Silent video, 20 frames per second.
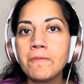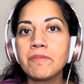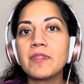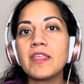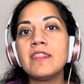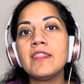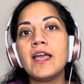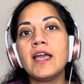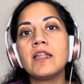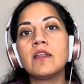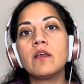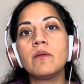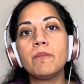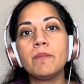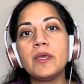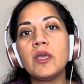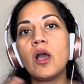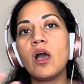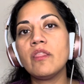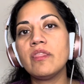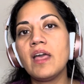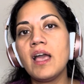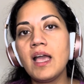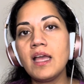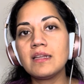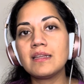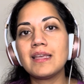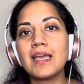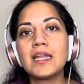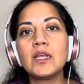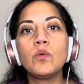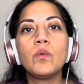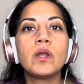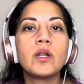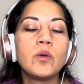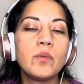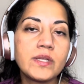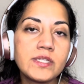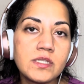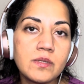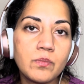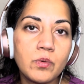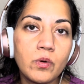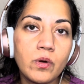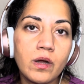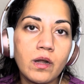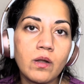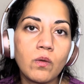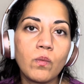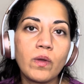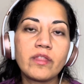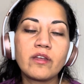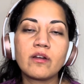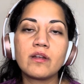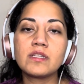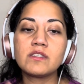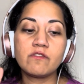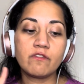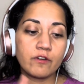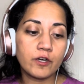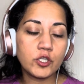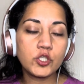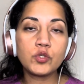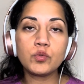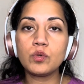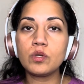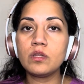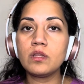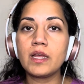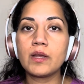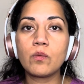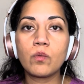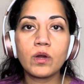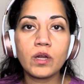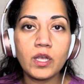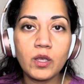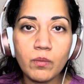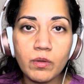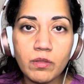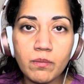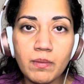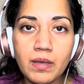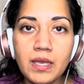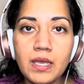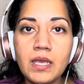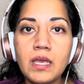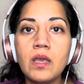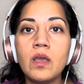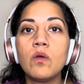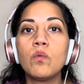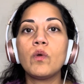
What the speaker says: And then beyond that, getting one-on-one support, whether it's virtual, like working with me,